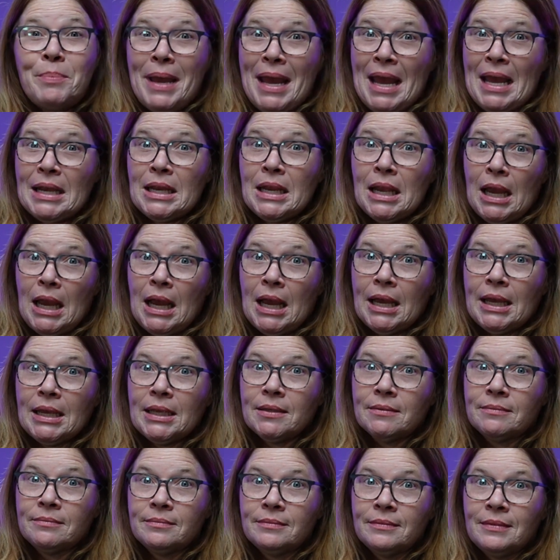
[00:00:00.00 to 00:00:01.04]
bad
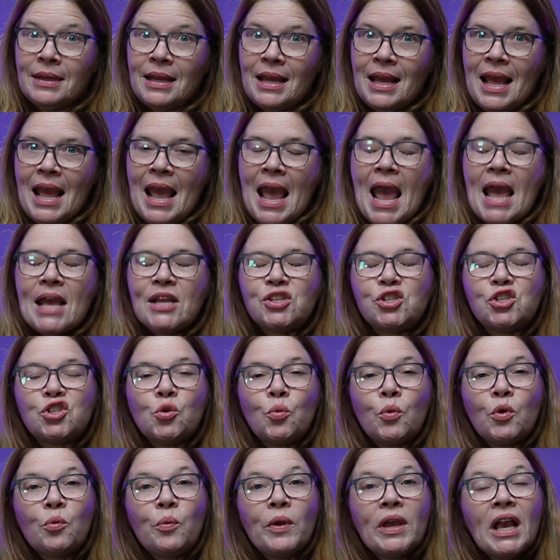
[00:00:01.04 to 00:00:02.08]
guy. And so
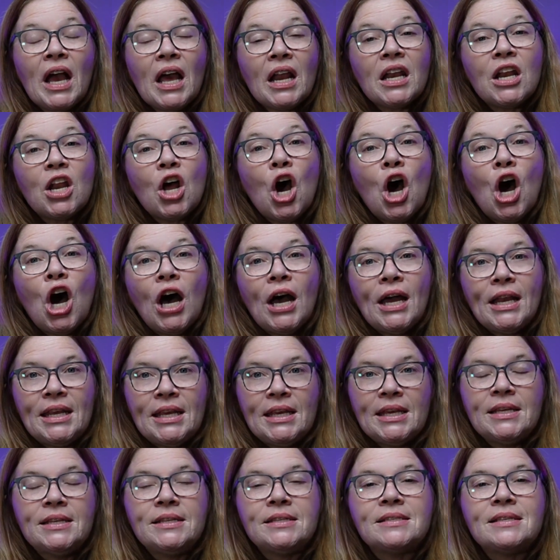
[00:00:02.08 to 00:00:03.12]
when we got an
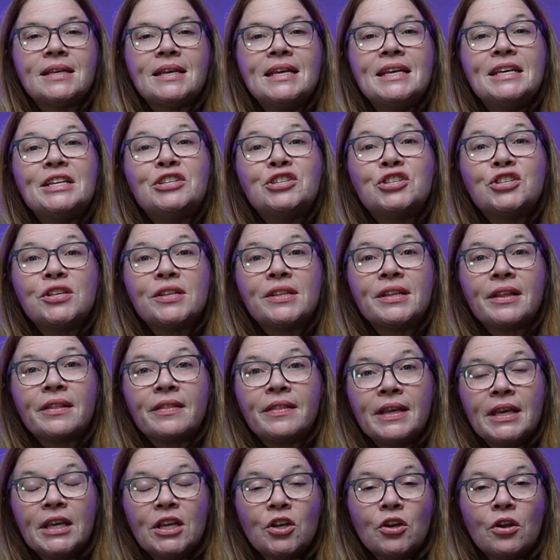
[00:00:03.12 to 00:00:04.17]
audience into the
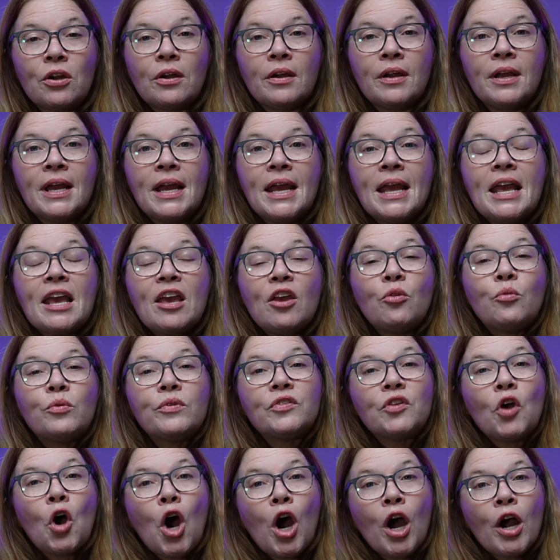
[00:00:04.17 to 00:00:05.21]
theater, it
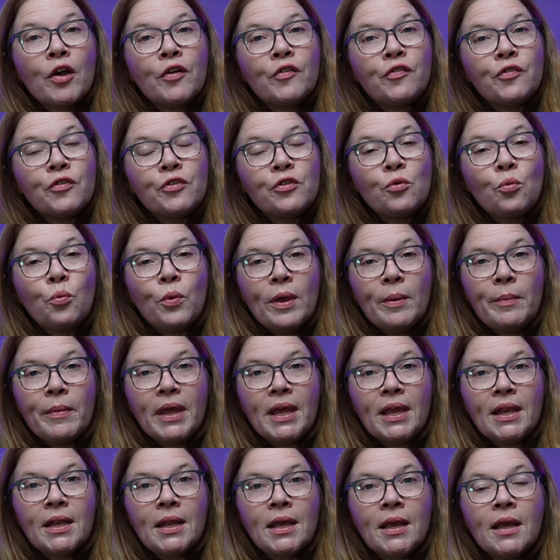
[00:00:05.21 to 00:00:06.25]
was hard for the
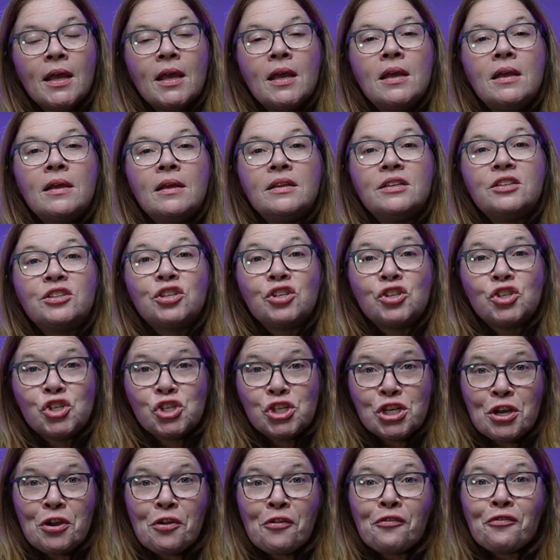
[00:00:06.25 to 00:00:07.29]
women to
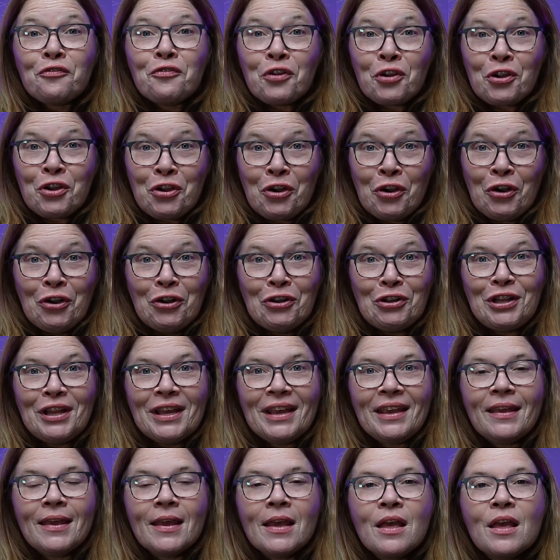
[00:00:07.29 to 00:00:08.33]
cheer for
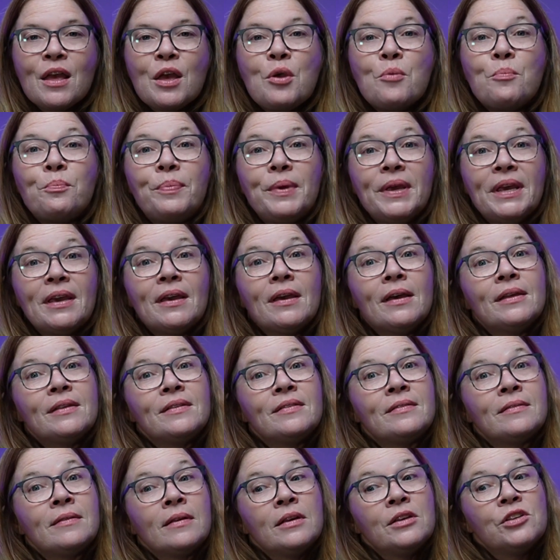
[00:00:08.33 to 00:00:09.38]
Curly
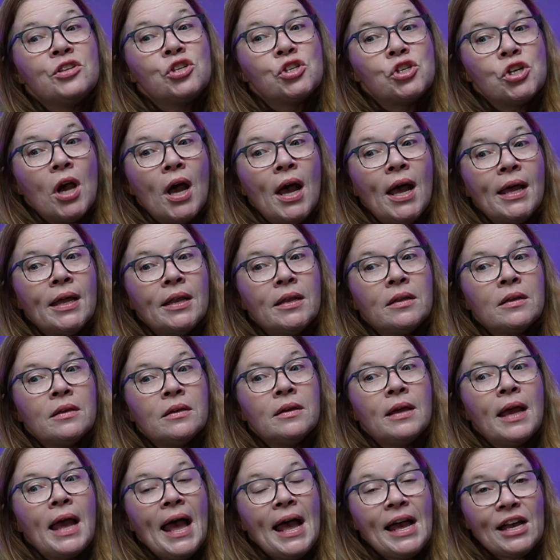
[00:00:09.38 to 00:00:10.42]
because Judd
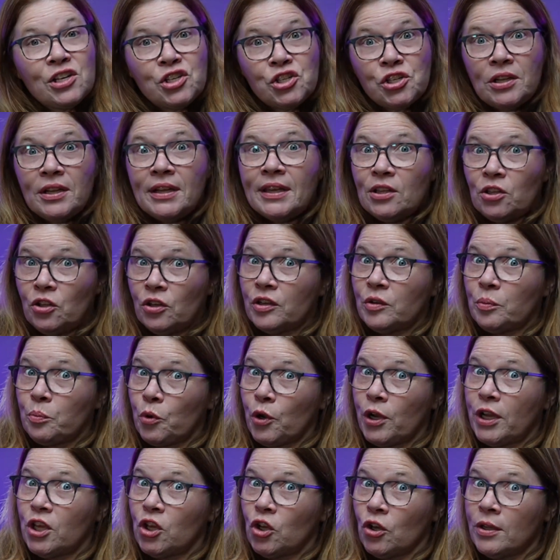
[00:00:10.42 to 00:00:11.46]
actually looked
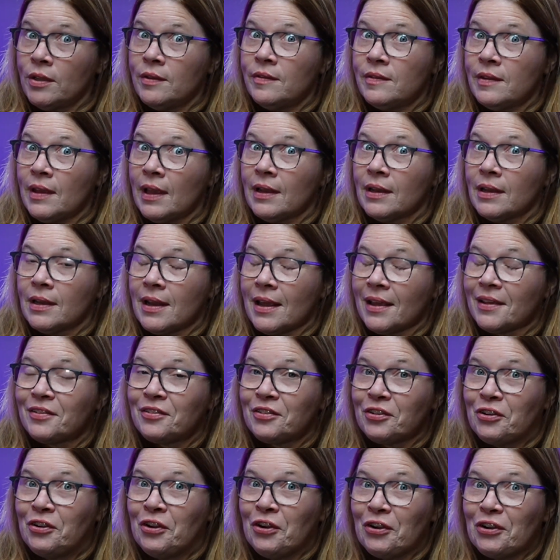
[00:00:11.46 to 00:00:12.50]
pretty good standing next
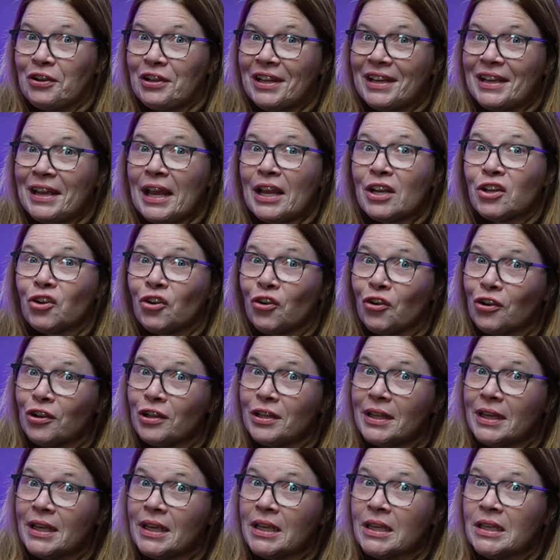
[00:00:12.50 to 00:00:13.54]
to Curly, and
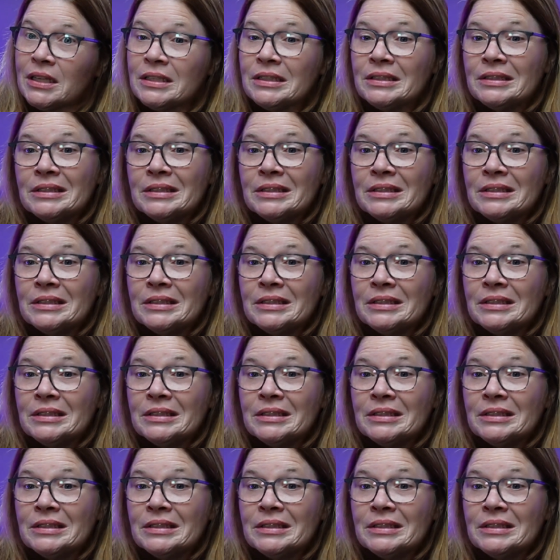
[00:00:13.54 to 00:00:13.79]
Curly